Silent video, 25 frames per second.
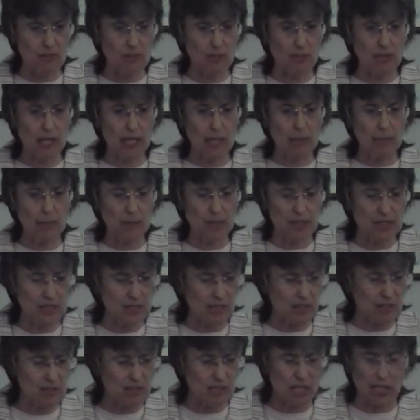of
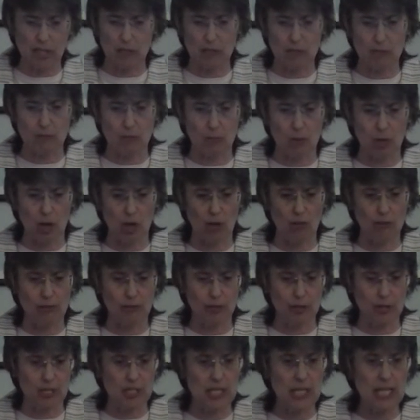development. It's taken from
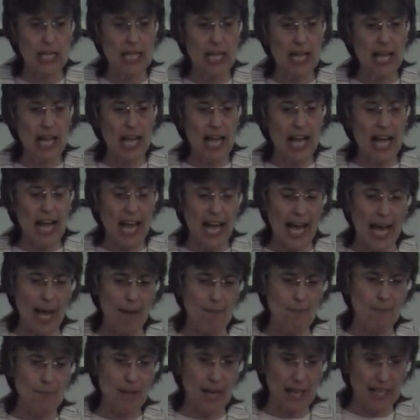Longford.
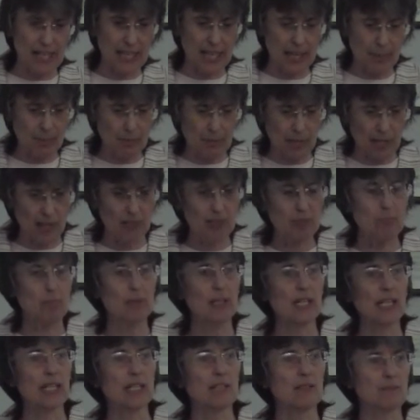I can't pass
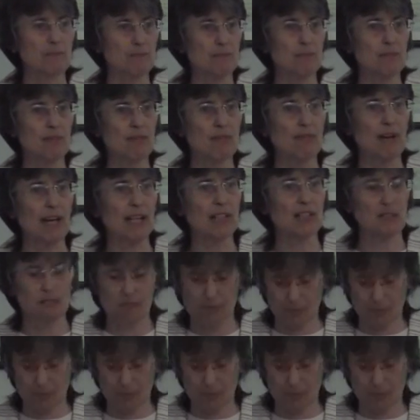by the fact